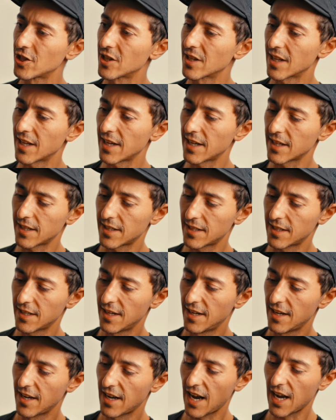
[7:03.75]
Like,
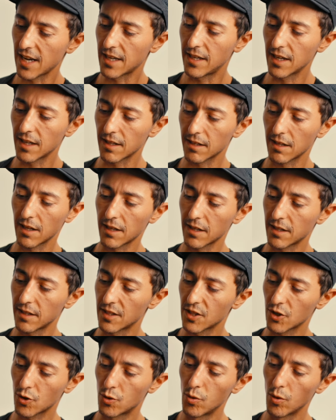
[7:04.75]
I get it, like
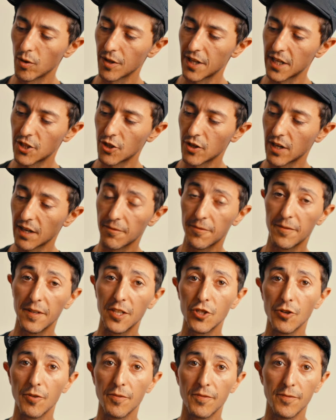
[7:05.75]
it's cool that you can
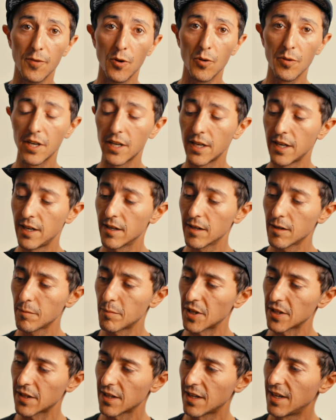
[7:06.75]
fit your phone in here,
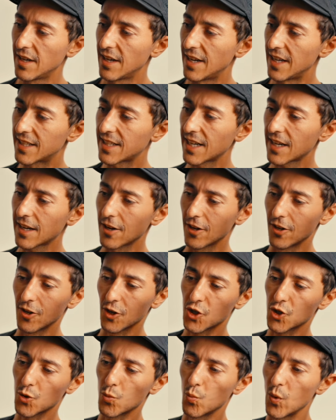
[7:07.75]
but it kind of
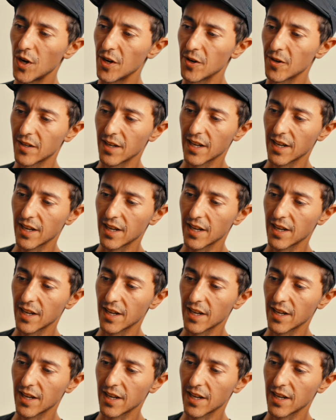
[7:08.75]
looks weird.